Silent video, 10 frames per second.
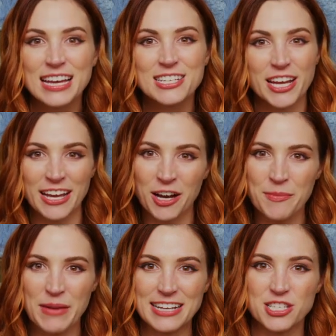check out our
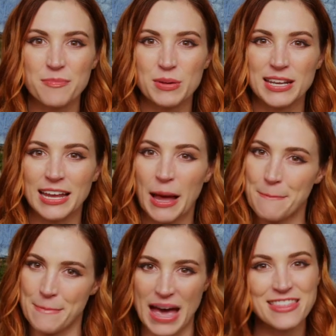matchup pitting
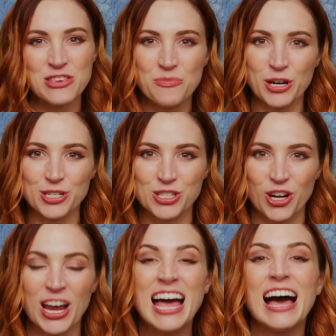Matthew Mercer